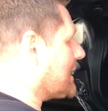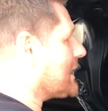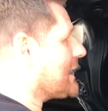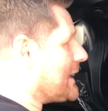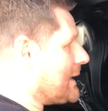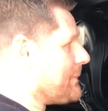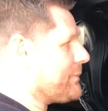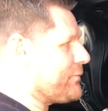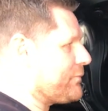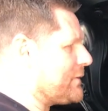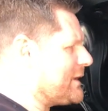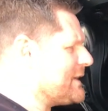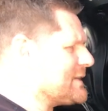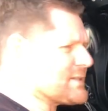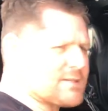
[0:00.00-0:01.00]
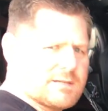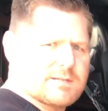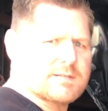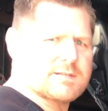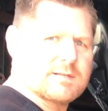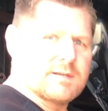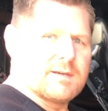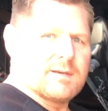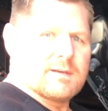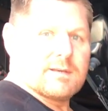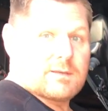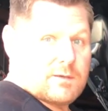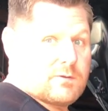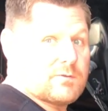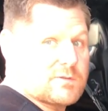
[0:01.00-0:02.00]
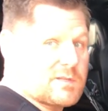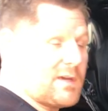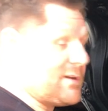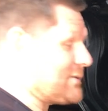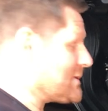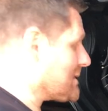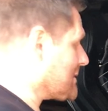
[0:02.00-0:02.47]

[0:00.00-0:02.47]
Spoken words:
clip releases, use those.